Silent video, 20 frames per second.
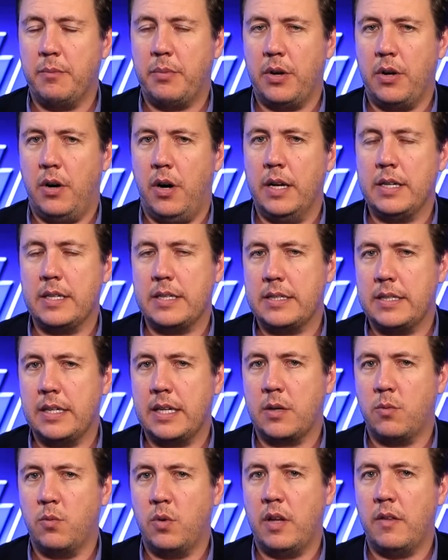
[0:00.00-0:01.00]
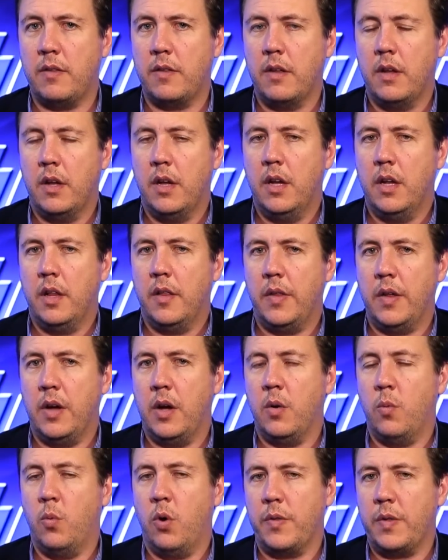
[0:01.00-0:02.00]
But I just think with
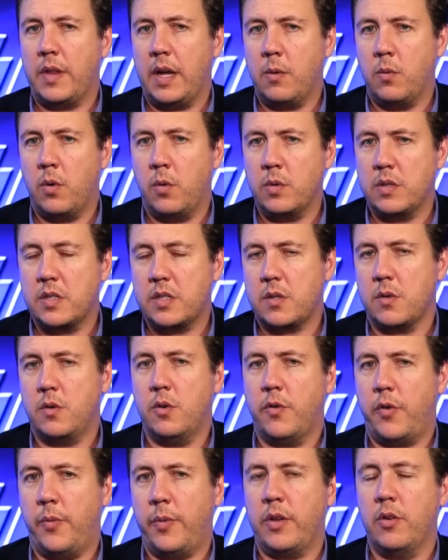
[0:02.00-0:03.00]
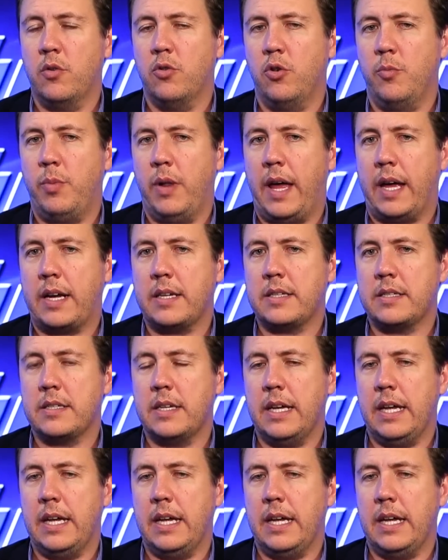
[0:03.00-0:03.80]
what we saw from the All Blacks